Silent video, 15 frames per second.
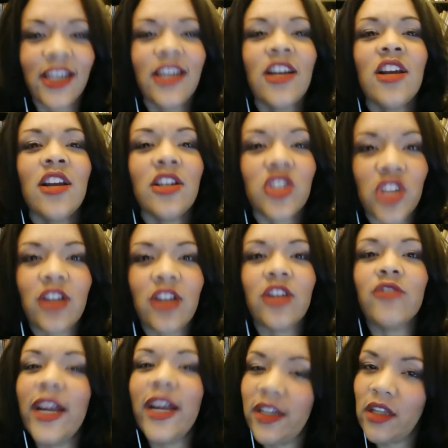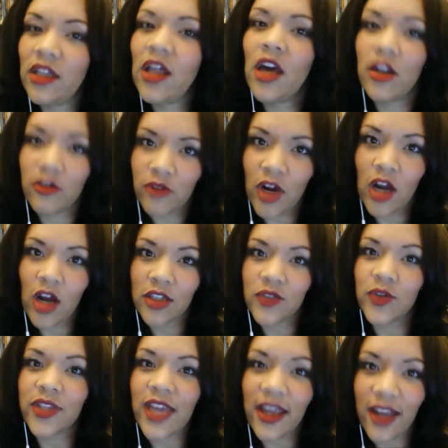Shonda righted a lot of wrongs
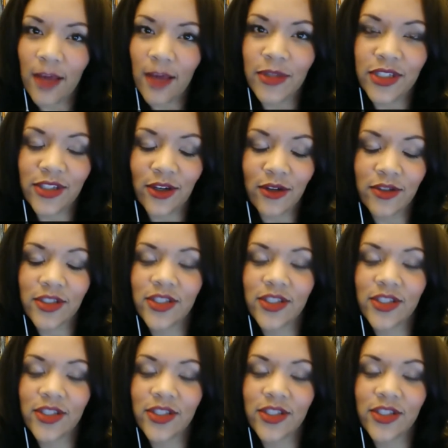with that episode,